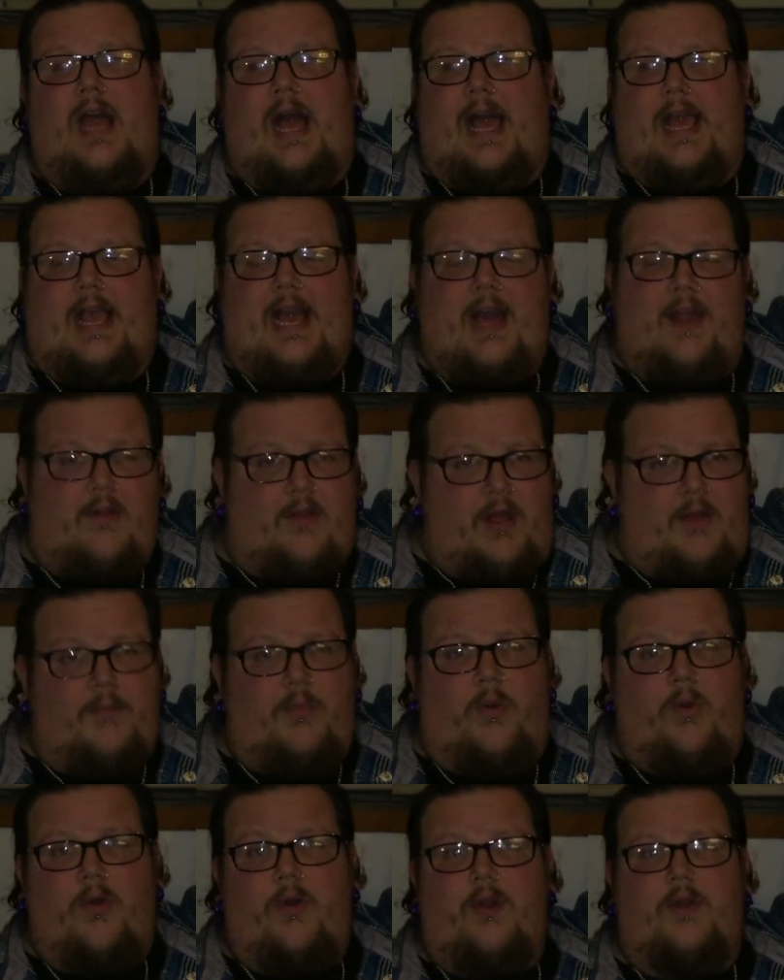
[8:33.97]
I got her on
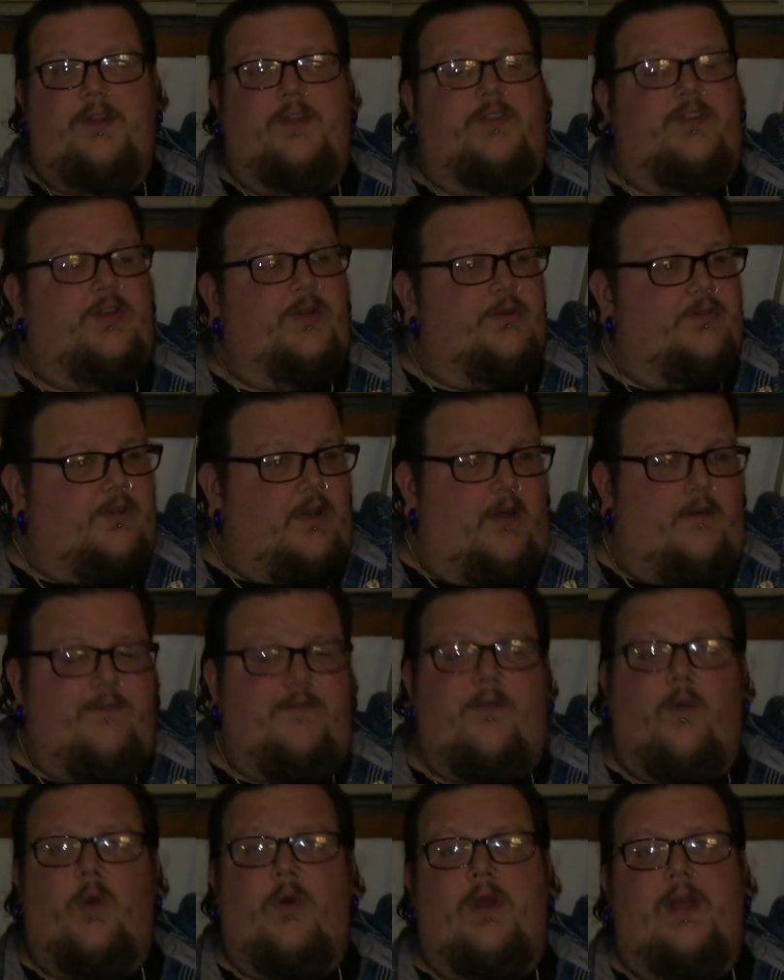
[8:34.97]
board. She was all
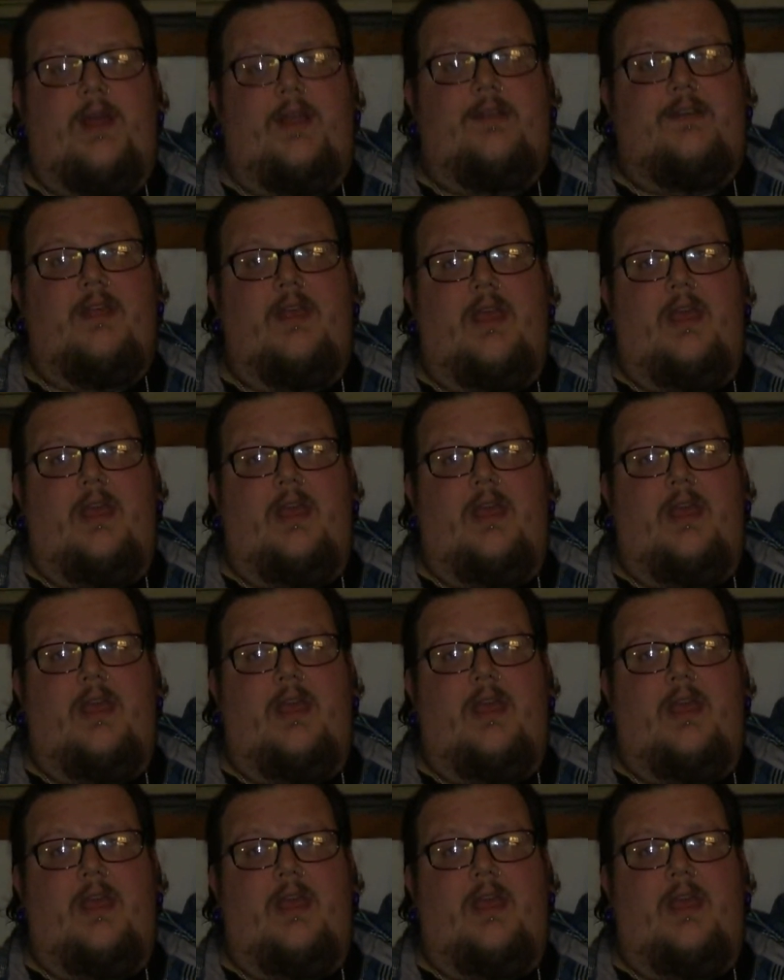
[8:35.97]
for it.